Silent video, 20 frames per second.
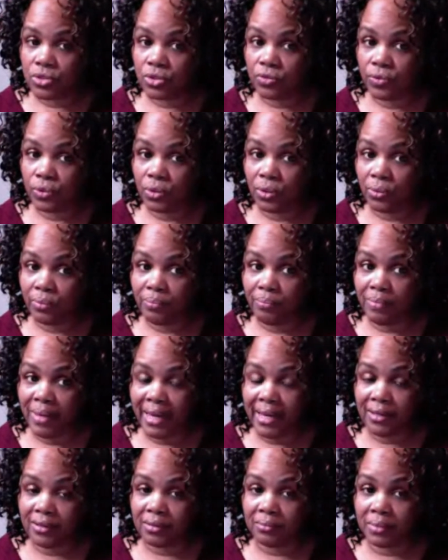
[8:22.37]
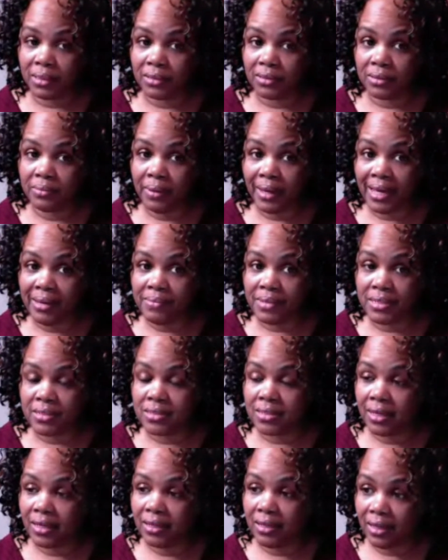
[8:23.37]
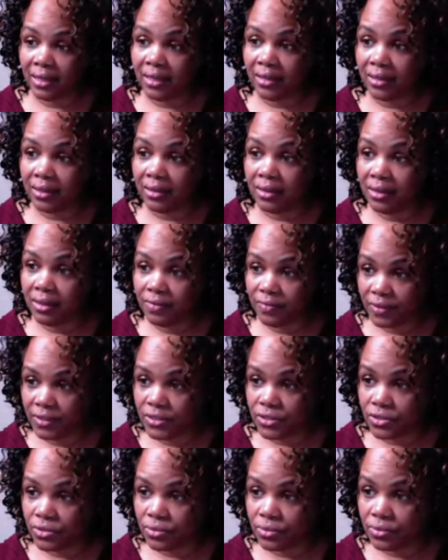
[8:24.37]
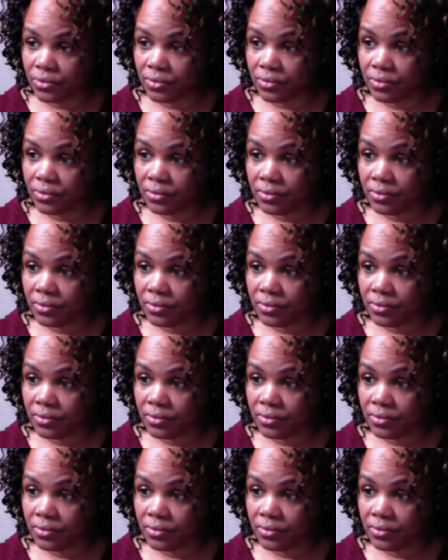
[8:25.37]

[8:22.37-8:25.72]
So if you don't make the monthly payments, they can evict you.